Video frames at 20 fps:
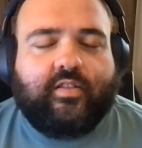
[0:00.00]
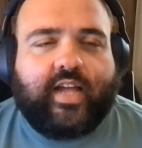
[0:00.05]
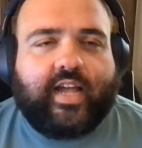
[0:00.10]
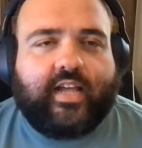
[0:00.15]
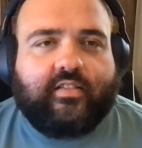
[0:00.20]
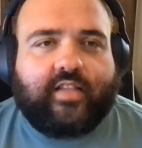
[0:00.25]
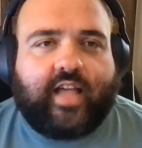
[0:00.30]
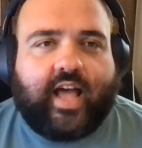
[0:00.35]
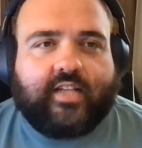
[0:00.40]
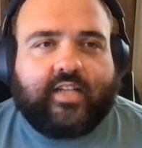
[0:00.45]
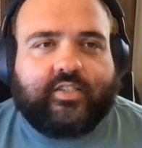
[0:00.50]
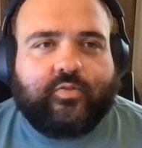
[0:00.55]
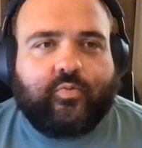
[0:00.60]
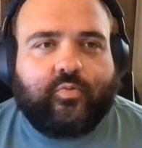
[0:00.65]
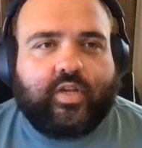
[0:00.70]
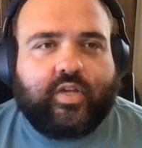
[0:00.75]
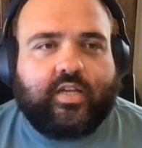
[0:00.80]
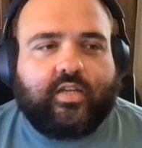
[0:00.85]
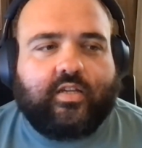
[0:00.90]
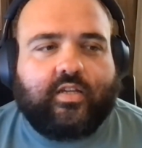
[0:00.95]
late last
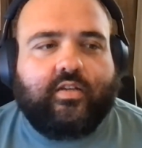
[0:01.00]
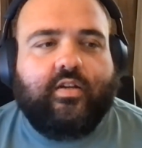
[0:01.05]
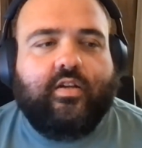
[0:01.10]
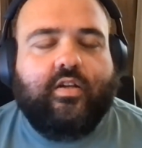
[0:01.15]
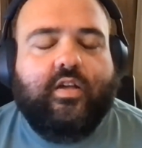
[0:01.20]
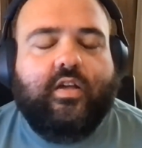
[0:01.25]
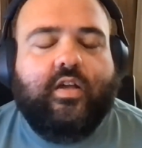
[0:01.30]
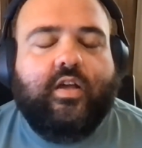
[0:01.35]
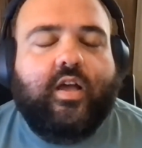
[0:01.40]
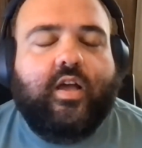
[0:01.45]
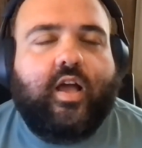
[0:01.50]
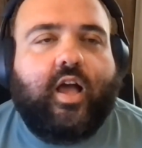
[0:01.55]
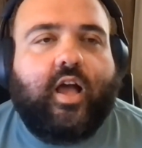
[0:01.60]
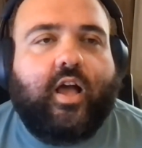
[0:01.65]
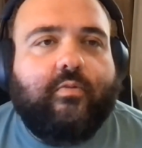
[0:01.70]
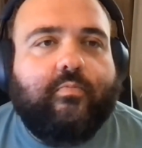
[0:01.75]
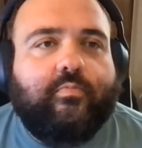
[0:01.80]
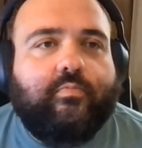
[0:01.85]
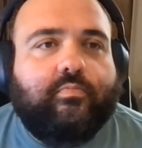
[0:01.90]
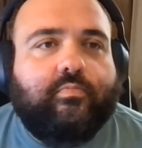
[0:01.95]
week.
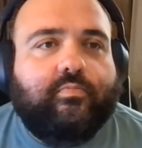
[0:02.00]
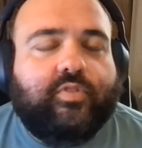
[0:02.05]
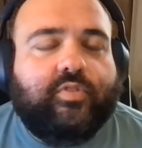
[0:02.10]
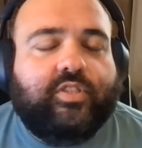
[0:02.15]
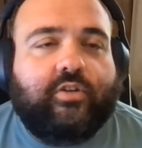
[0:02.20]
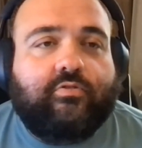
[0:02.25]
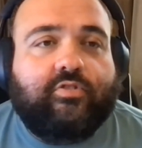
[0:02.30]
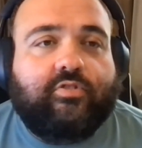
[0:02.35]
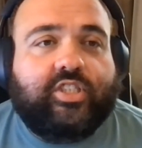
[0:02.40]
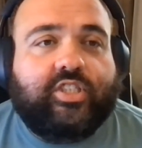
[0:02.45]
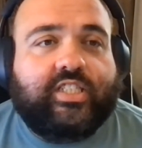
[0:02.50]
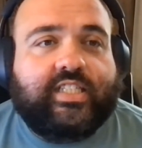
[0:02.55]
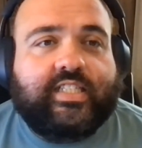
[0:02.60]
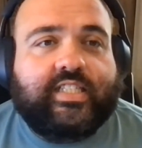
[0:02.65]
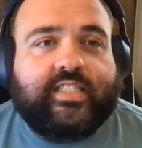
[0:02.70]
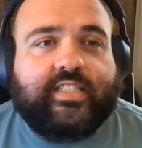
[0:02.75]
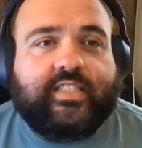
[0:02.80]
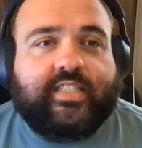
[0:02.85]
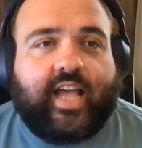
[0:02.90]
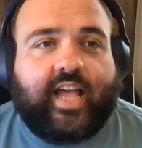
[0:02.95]
Um, so
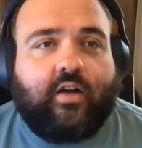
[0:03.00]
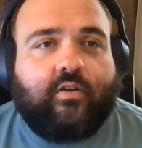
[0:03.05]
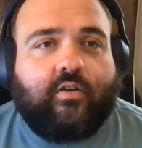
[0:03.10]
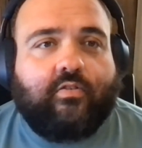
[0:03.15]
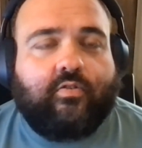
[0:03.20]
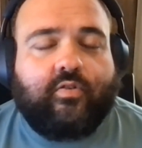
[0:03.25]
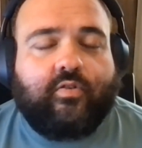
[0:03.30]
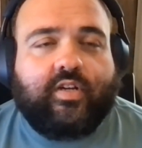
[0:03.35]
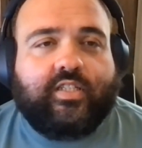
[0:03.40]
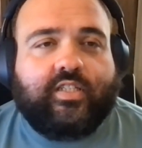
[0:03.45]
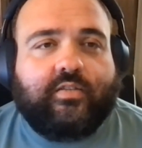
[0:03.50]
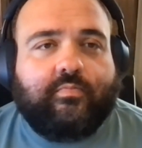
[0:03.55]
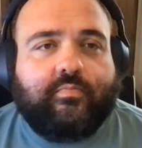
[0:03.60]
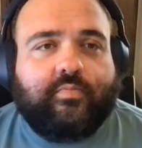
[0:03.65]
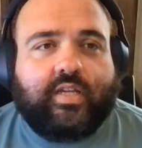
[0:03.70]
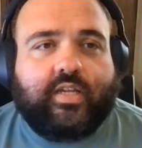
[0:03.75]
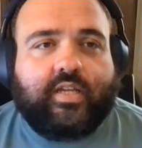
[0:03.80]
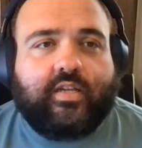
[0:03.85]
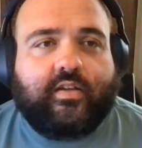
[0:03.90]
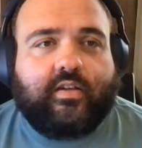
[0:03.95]
she is now going to
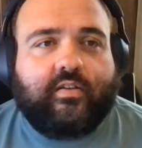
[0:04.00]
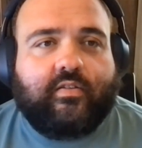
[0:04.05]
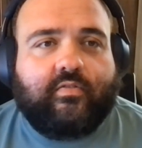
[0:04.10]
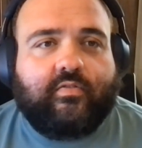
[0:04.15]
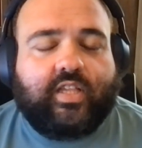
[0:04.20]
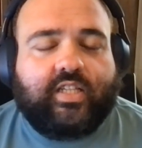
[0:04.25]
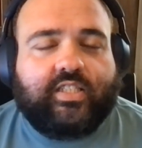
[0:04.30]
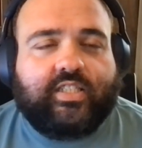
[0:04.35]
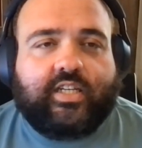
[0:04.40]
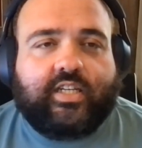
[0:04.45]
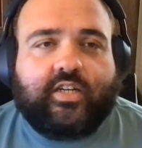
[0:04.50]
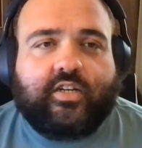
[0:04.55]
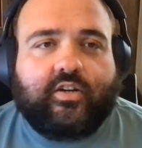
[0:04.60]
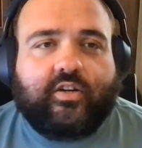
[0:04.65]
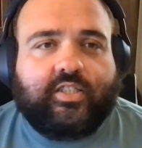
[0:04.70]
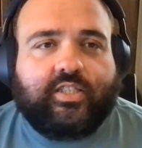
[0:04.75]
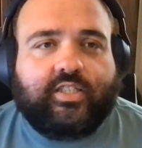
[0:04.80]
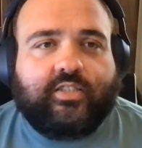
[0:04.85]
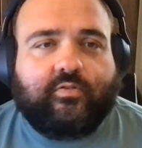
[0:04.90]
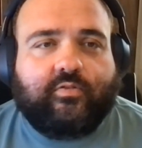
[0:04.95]
be the
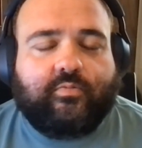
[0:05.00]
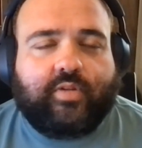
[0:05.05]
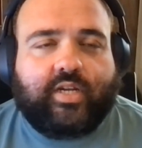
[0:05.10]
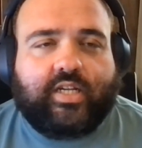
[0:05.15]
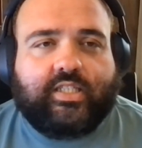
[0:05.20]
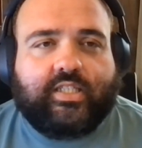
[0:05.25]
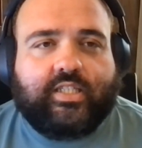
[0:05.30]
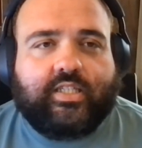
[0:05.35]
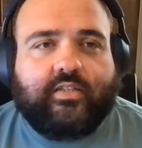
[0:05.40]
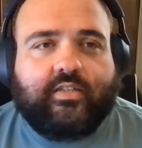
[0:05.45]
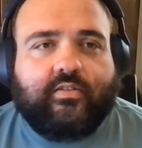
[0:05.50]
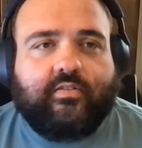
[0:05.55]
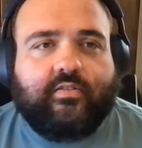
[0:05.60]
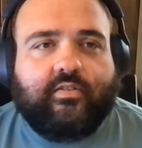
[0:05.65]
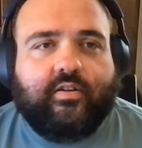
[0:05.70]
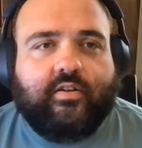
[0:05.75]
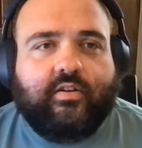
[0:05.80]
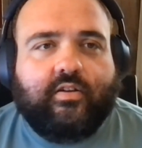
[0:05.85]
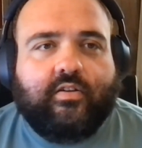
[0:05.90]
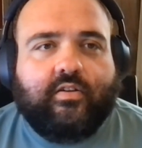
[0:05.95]
senator. She's
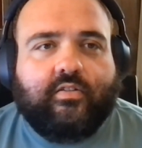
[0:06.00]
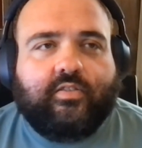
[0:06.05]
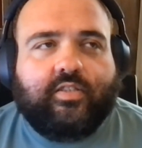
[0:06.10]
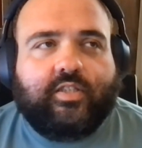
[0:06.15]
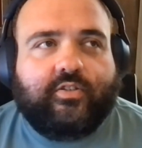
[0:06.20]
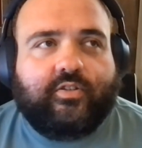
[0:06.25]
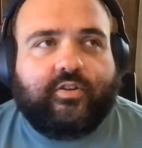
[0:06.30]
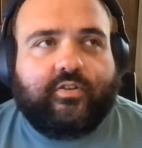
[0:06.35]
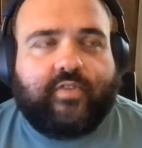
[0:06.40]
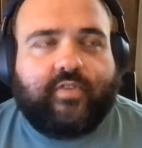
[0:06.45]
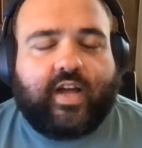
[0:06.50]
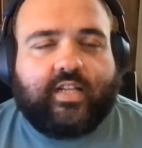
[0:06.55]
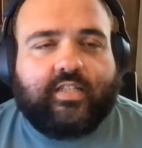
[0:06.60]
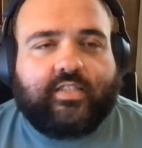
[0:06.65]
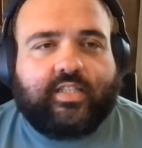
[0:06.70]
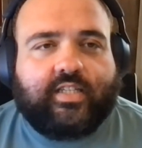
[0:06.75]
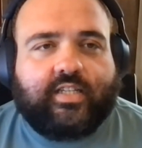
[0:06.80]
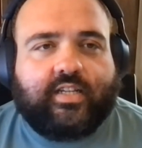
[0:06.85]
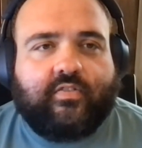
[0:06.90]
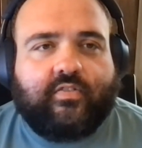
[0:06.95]
replacing Senator
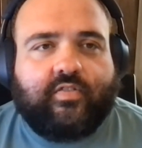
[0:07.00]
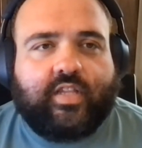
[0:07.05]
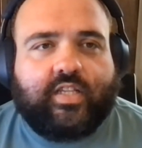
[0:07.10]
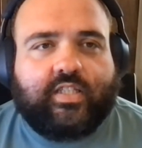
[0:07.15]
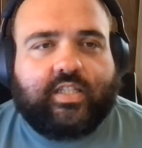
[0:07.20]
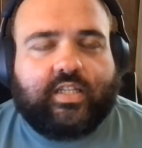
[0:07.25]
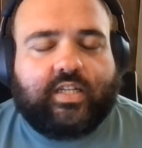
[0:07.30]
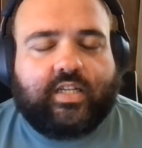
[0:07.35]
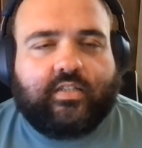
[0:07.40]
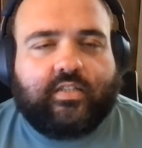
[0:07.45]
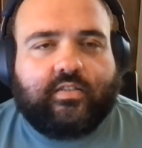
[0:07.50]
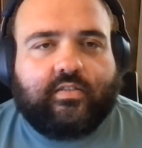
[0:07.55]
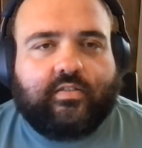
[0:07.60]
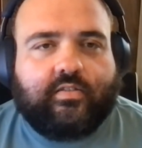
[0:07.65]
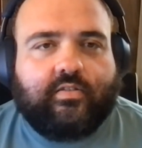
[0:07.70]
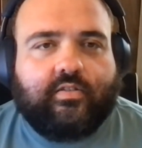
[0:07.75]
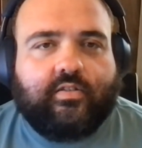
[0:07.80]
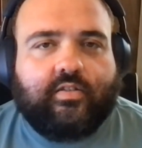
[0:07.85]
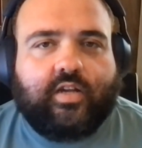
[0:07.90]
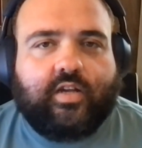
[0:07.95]
Feinstein in the
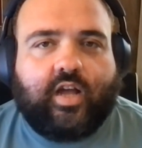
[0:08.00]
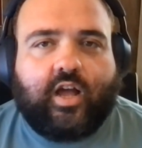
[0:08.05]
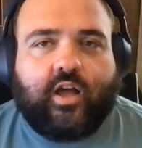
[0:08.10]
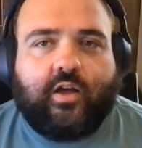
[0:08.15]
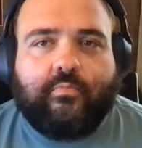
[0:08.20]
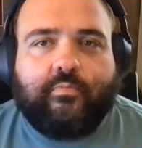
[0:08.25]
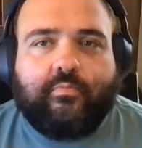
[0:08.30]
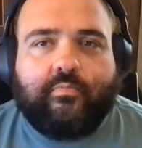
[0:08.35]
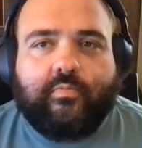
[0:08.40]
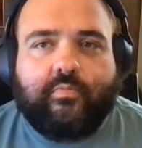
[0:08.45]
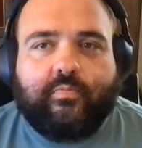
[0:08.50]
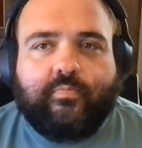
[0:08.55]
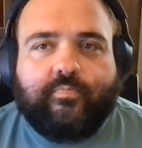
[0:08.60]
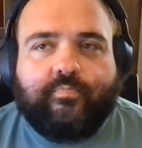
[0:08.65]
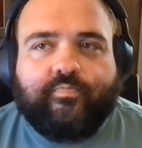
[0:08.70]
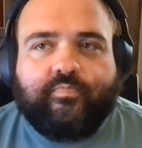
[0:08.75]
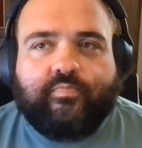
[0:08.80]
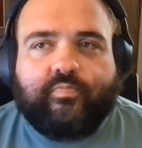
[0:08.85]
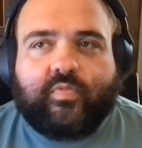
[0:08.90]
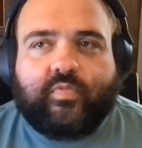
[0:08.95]
Senate. Um,
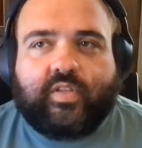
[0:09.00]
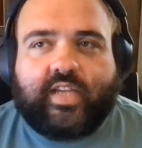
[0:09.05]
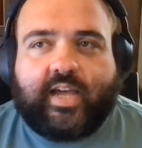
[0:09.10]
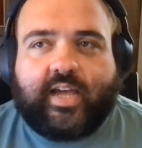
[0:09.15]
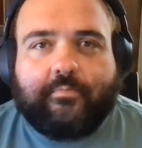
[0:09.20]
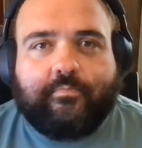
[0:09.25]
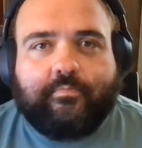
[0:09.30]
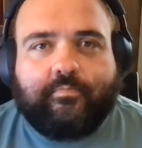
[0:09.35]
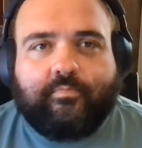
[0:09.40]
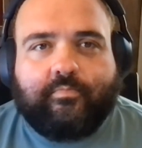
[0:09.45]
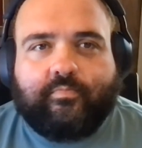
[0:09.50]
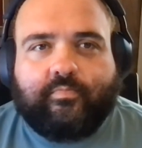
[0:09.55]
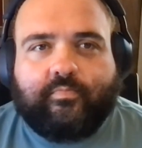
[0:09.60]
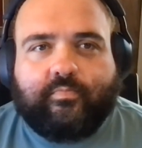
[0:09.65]
yeah.